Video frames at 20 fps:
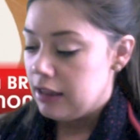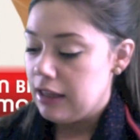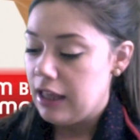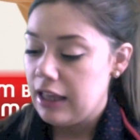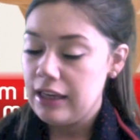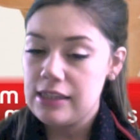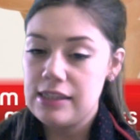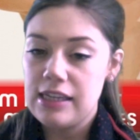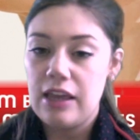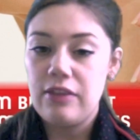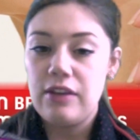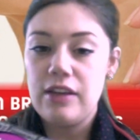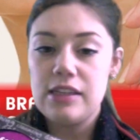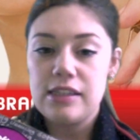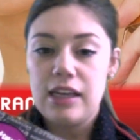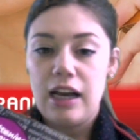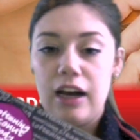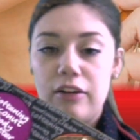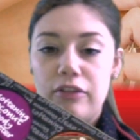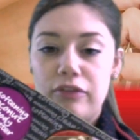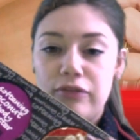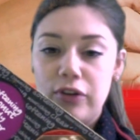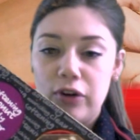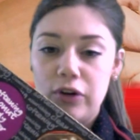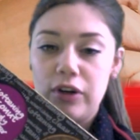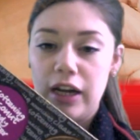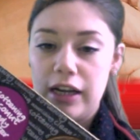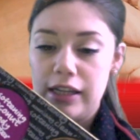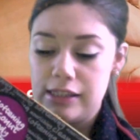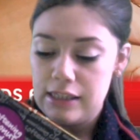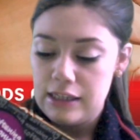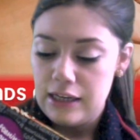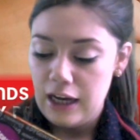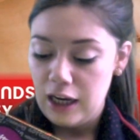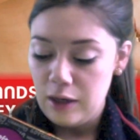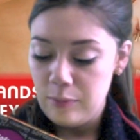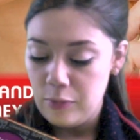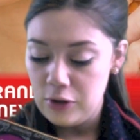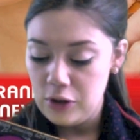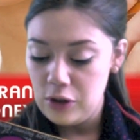Like I say, these are 4
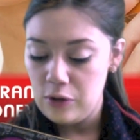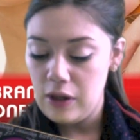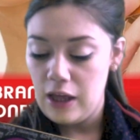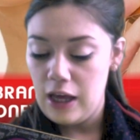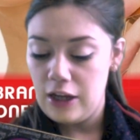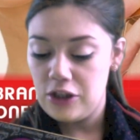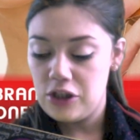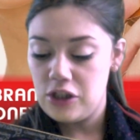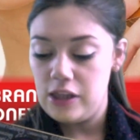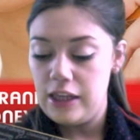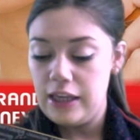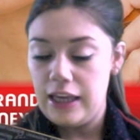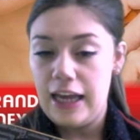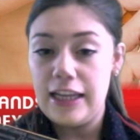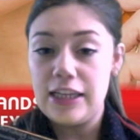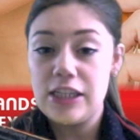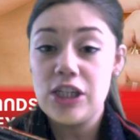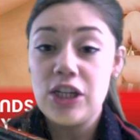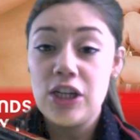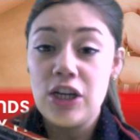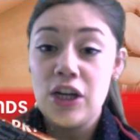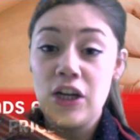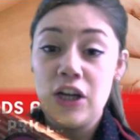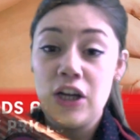99 but you'll actually get